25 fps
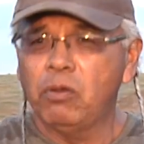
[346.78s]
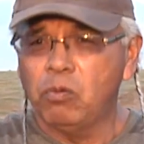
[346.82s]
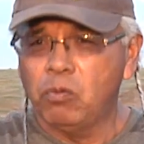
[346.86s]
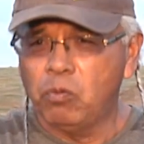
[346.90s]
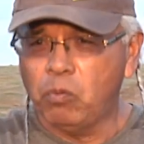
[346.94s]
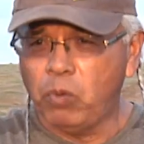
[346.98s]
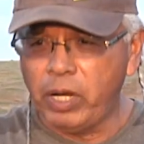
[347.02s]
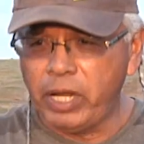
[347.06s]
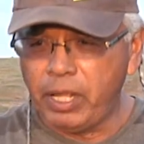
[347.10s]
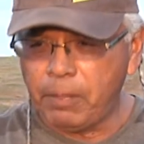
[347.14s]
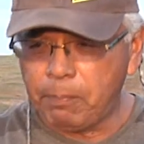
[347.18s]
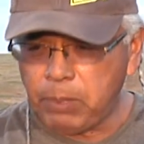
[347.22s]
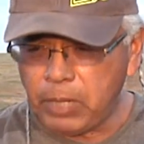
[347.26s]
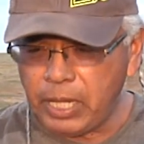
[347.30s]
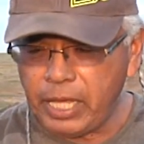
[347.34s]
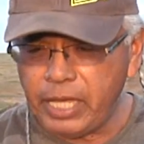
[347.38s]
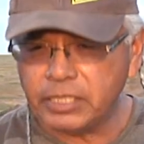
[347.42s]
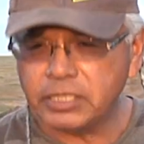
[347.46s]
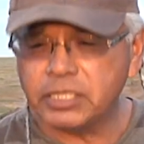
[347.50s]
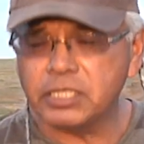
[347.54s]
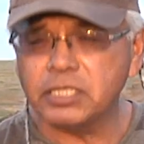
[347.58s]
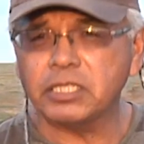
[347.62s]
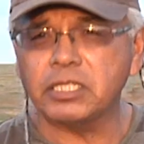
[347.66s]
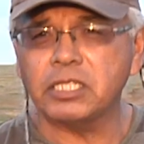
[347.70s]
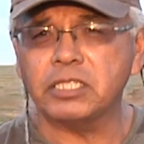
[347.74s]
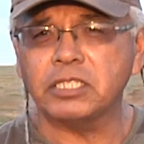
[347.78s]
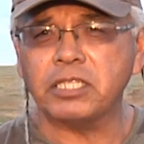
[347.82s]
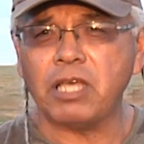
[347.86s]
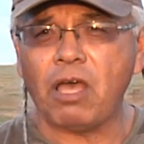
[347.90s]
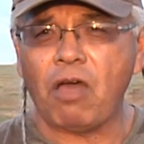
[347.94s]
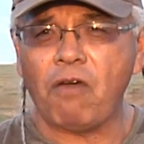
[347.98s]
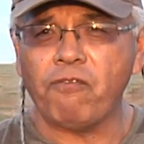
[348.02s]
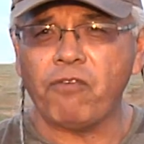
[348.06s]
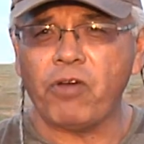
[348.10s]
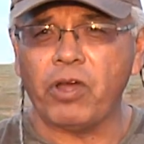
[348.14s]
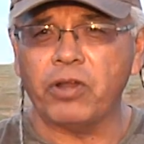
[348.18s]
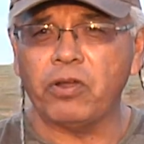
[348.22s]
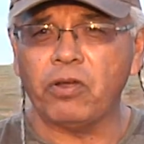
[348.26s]
When it places
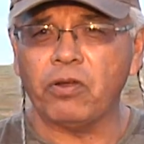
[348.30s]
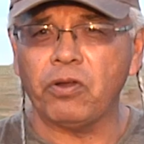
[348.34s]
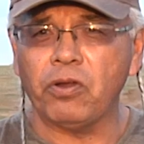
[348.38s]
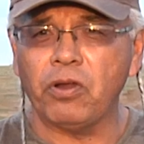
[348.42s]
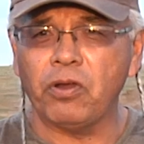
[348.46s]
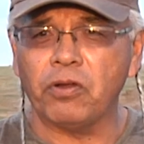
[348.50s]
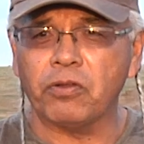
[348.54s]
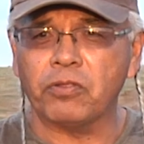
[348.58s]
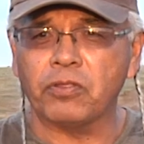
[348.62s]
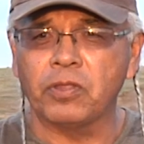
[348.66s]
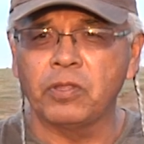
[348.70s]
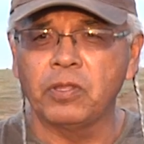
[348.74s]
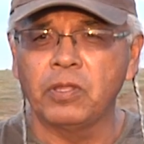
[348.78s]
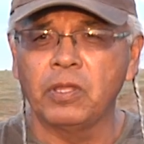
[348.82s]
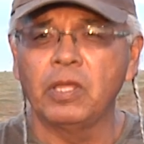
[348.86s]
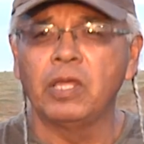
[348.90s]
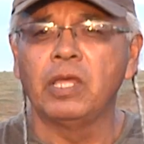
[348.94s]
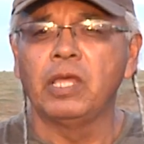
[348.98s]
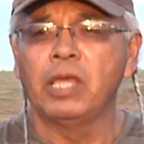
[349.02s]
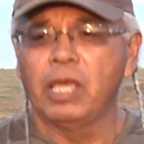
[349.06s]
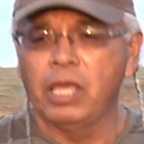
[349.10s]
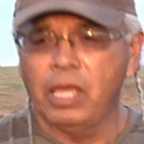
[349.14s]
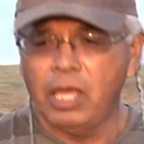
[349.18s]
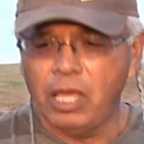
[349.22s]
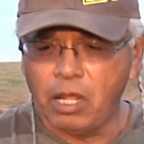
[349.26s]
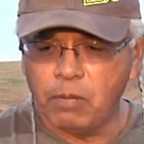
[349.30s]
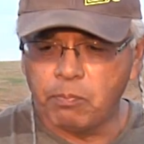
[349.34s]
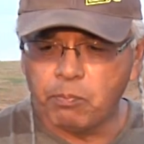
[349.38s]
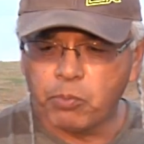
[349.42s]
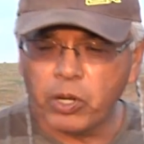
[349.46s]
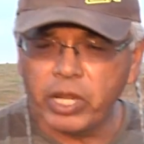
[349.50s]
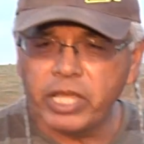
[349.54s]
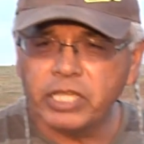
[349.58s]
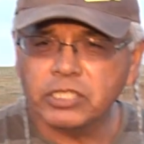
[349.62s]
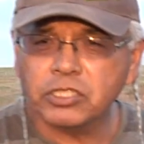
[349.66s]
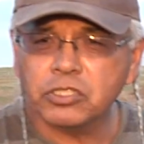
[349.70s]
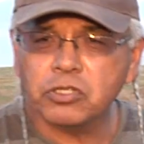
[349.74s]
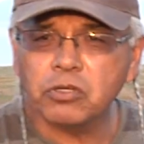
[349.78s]
itself on the Earth, it
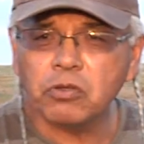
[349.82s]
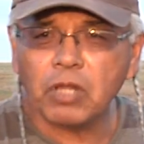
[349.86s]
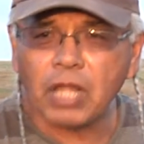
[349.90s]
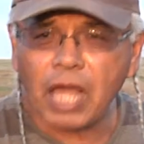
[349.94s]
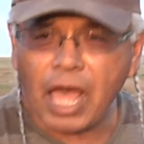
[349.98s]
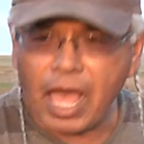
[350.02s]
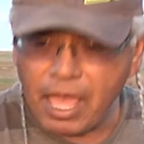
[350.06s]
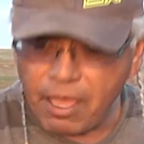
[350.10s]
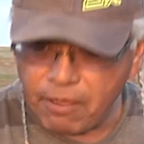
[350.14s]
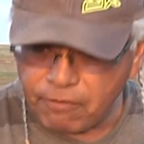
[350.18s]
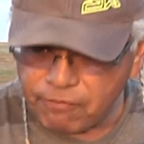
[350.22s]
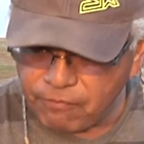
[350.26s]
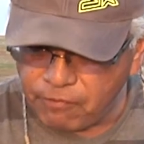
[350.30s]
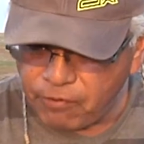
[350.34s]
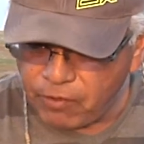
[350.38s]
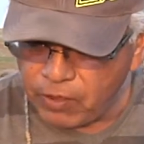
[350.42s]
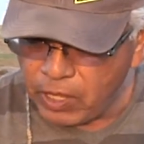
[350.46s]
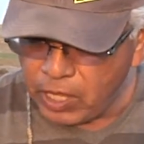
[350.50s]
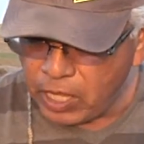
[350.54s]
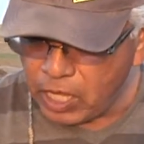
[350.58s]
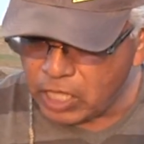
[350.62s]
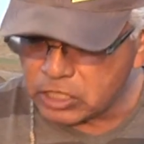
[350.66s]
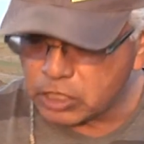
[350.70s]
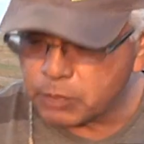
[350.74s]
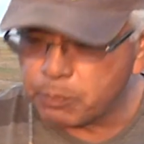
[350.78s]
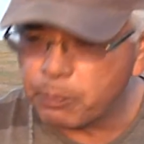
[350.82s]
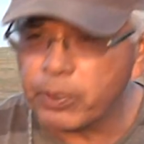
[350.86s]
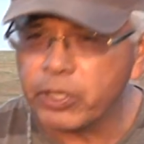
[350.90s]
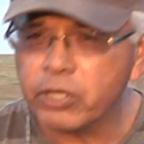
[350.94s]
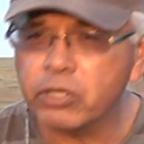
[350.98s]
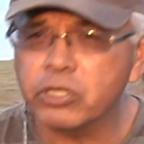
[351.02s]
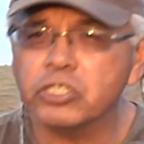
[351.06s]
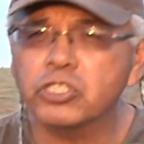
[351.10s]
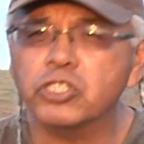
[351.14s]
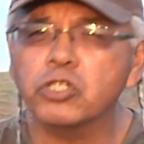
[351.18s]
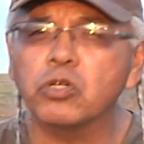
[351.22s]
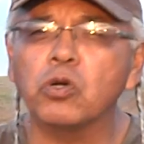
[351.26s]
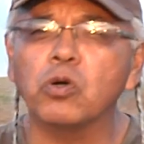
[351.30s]
brings to life a
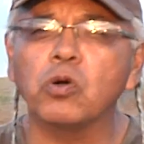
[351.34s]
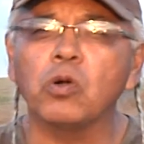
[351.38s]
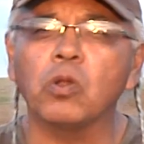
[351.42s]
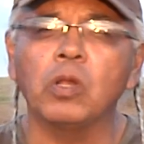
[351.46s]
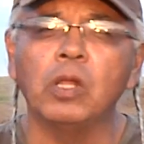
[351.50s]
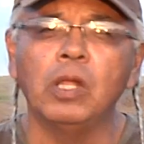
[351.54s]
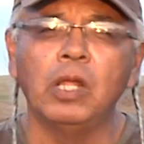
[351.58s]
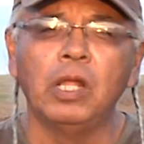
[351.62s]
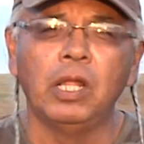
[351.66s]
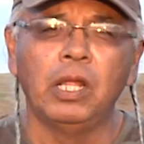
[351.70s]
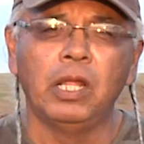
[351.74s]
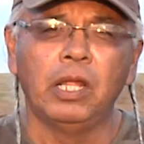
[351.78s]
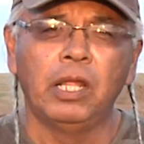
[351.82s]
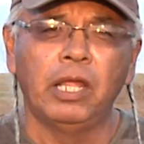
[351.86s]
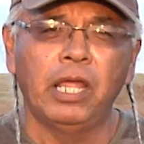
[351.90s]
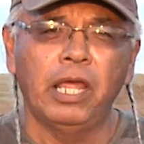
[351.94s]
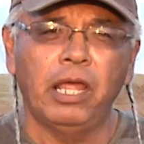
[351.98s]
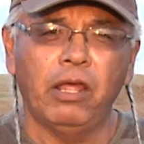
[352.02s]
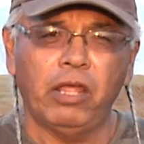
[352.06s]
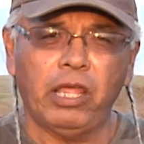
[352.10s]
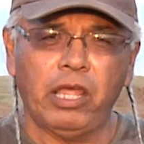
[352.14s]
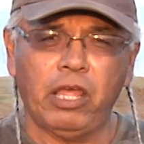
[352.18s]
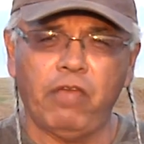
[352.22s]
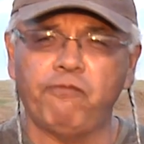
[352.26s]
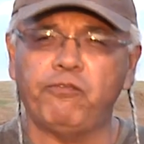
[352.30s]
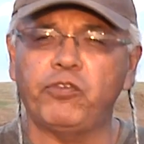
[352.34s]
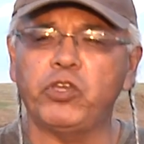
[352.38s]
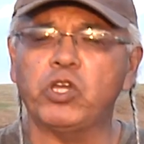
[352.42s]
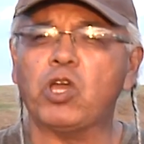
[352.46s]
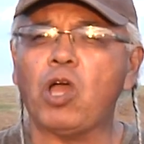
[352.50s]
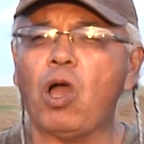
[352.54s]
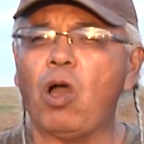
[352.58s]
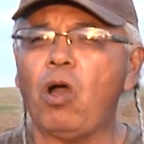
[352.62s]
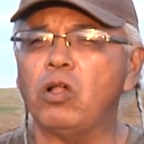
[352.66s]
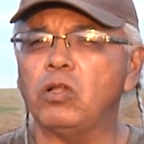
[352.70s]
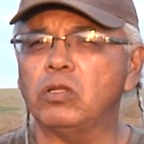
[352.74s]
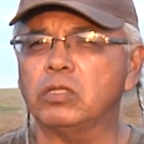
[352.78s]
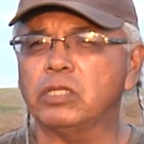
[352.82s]
spiritual, if you
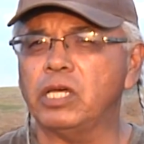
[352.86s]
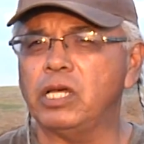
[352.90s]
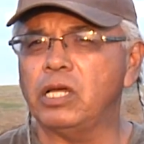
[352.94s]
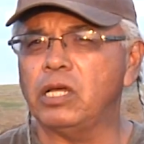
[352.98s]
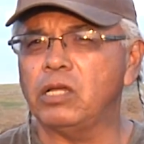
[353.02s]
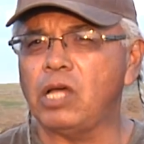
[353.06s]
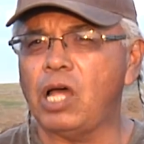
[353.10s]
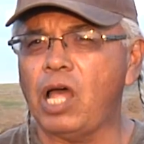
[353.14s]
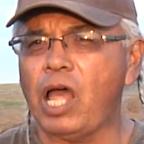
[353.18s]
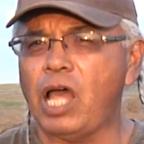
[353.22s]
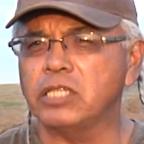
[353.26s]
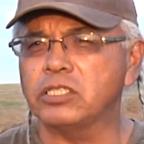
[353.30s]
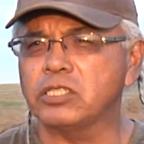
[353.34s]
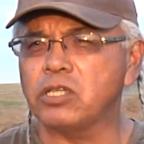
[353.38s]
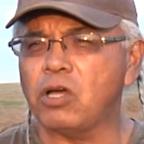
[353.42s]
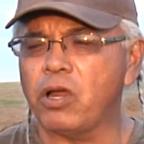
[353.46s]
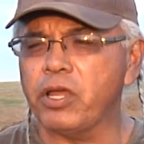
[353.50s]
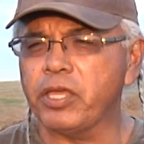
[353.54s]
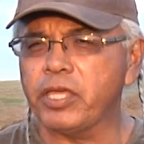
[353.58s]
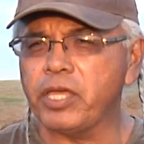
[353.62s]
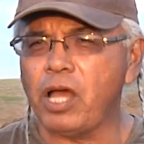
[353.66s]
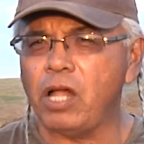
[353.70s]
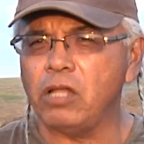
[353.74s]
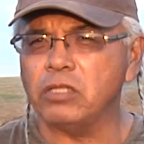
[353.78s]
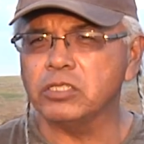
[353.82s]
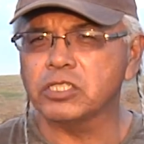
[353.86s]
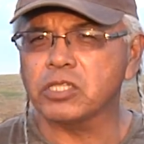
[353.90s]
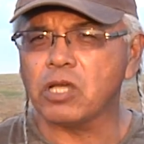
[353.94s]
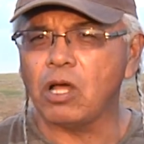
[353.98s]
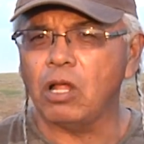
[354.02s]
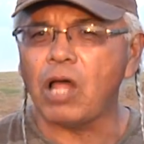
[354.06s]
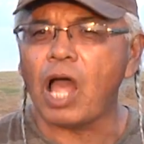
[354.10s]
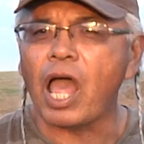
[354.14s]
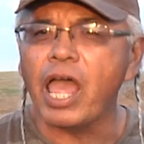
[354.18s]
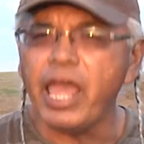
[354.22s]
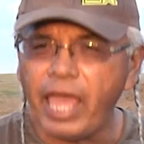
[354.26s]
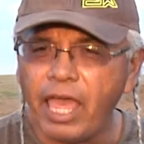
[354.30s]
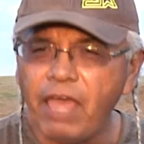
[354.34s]
call it, as archaeologists
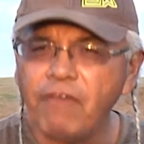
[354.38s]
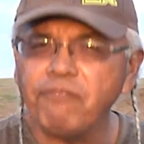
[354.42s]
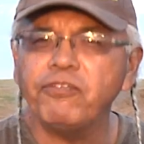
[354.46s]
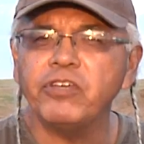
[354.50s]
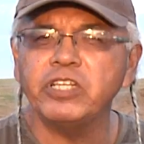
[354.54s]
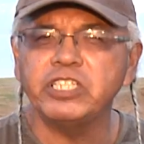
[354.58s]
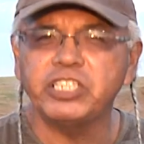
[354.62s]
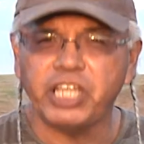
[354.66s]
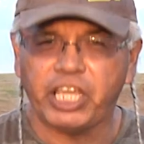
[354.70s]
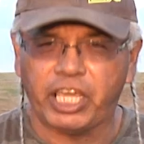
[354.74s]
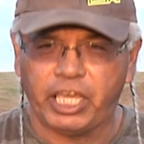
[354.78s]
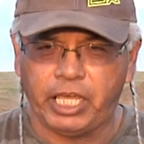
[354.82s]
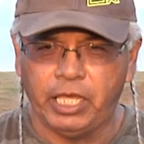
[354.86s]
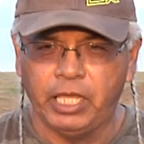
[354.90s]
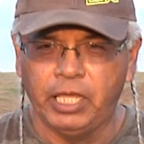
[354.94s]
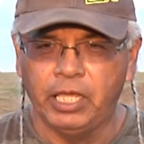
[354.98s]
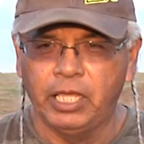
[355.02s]
call it, an effigy